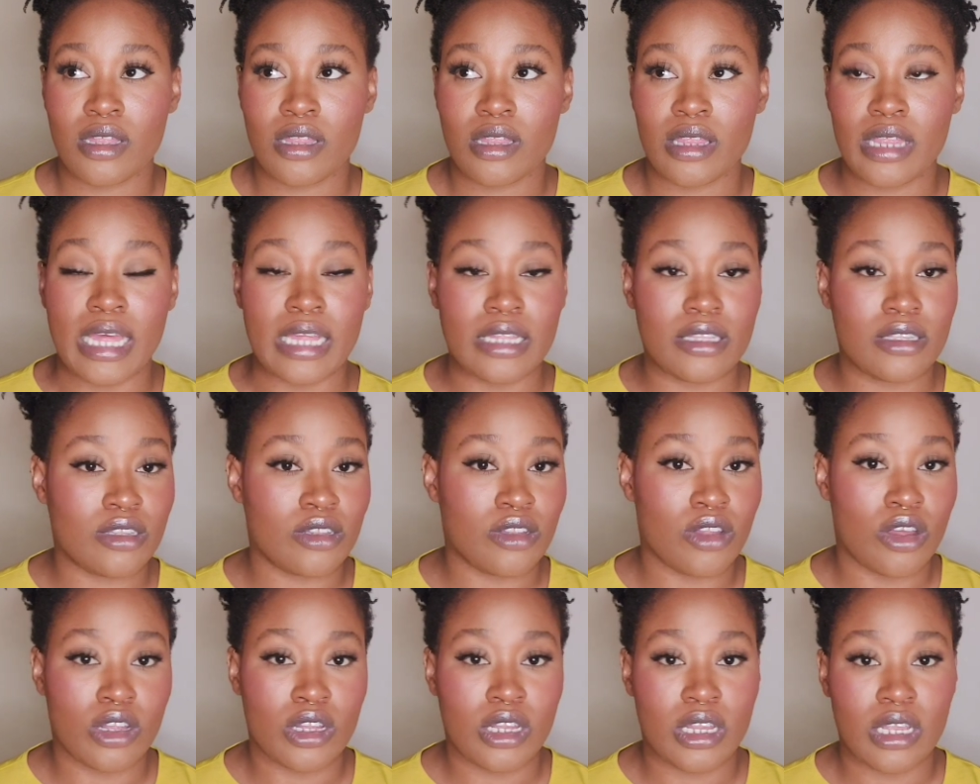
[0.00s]
that's
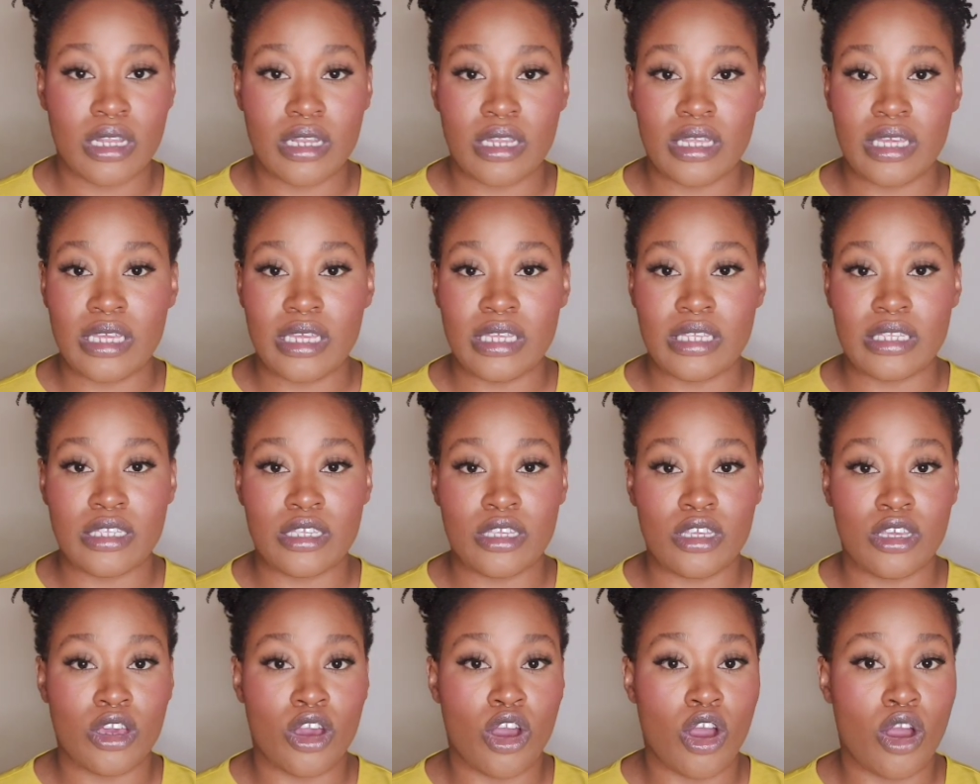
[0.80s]
not an
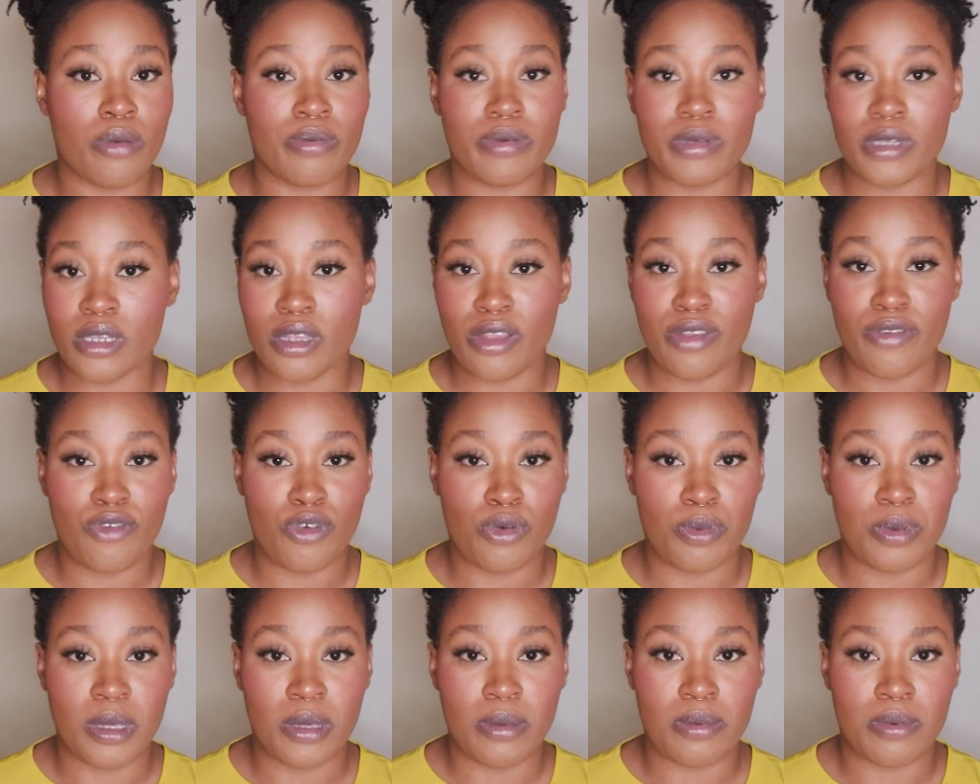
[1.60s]
easy option for
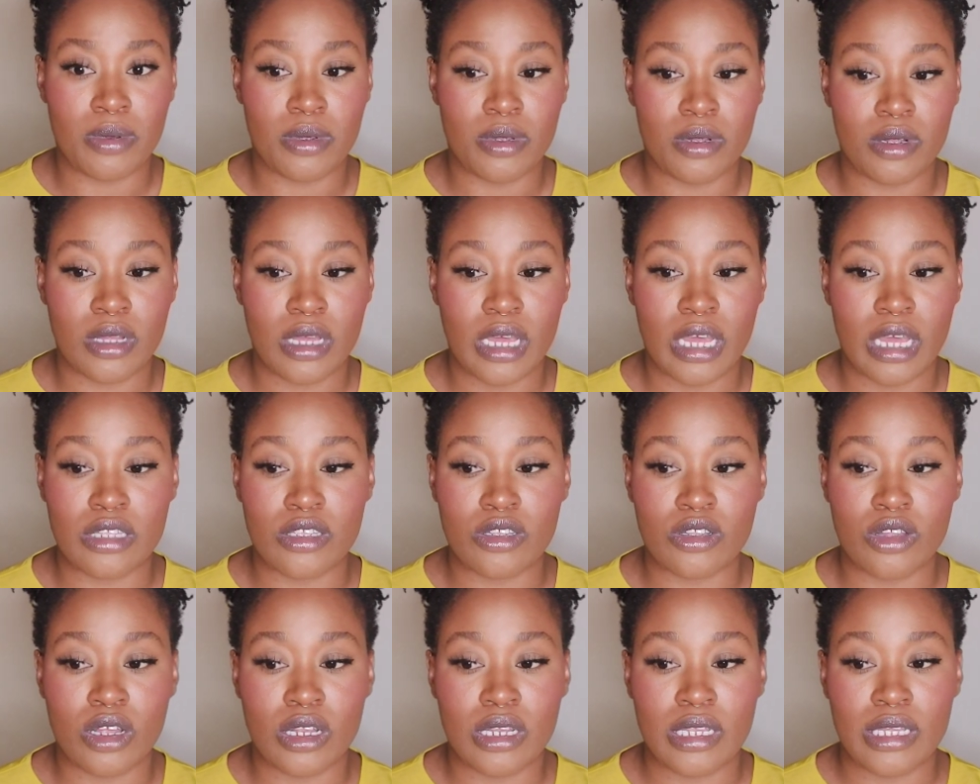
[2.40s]
people. It's
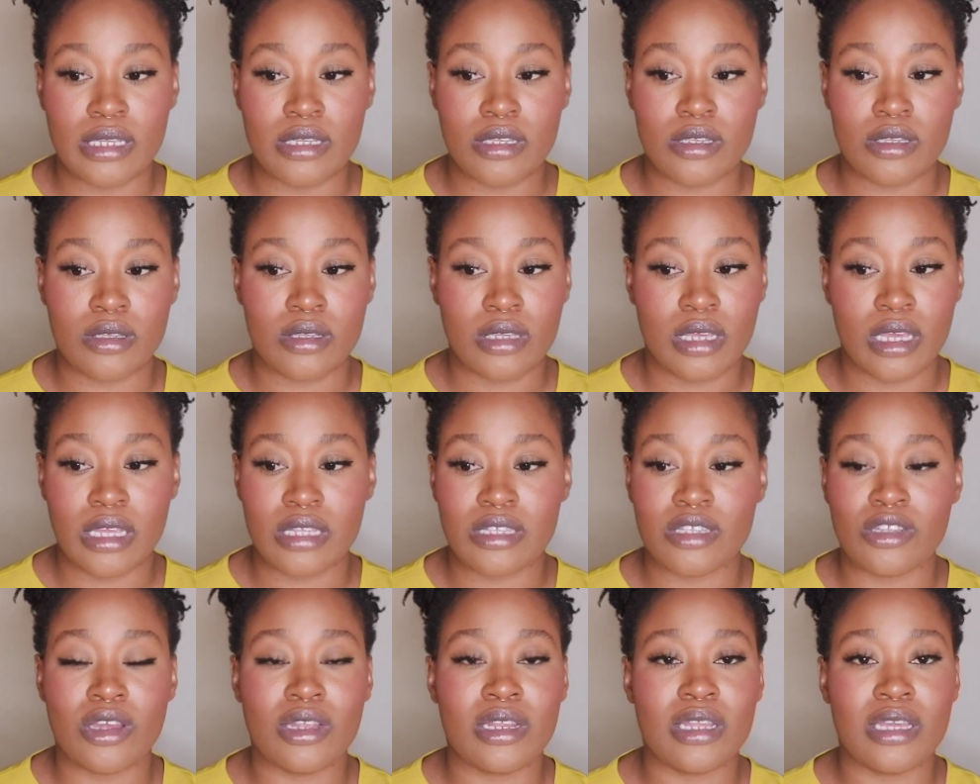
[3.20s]
not
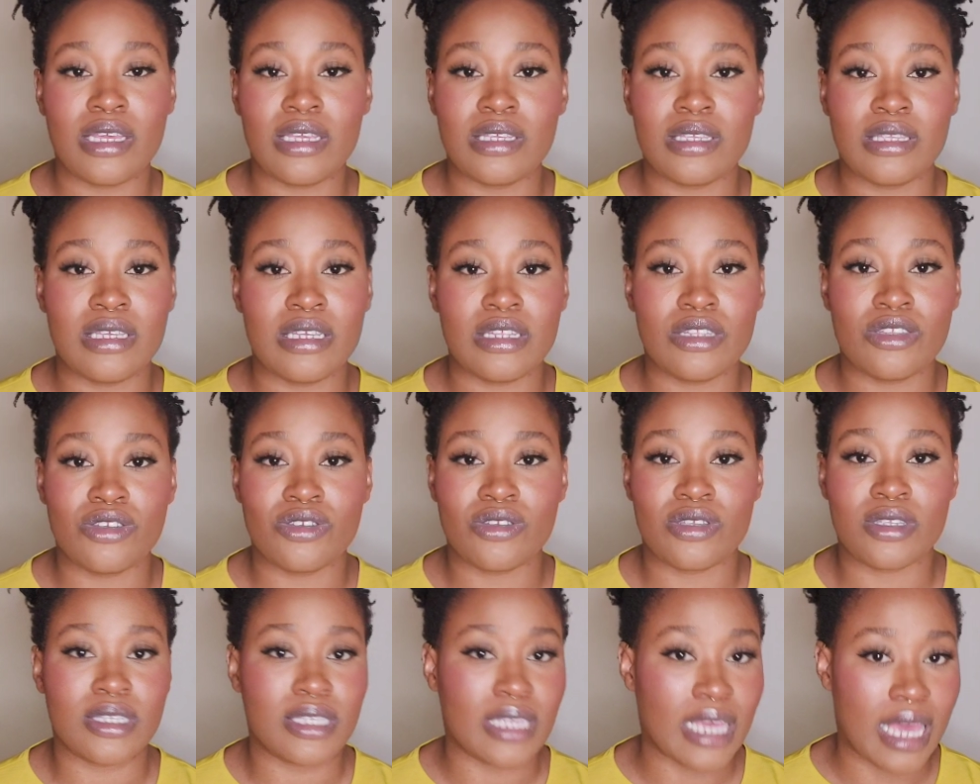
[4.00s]
easy to
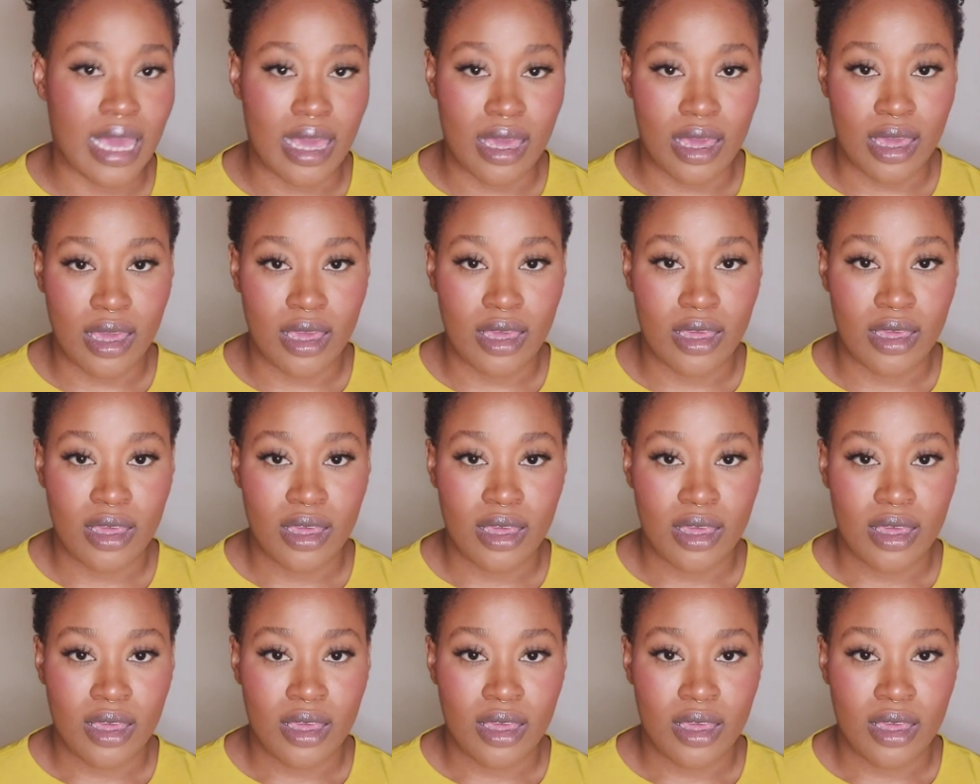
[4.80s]
say